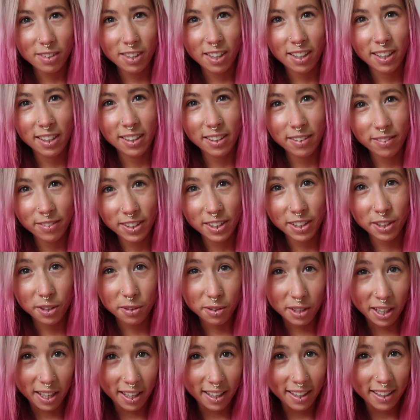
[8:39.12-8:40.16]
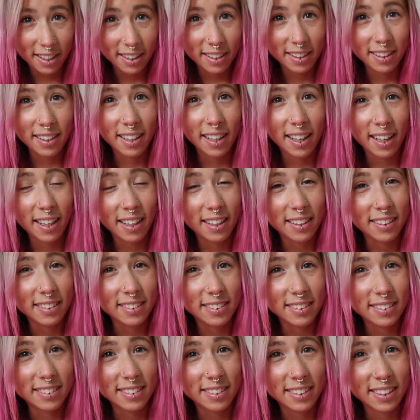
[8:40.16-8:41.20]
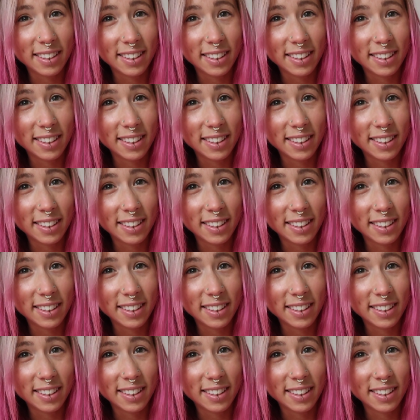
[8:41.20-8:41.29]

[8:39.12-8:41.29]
I live in the UK and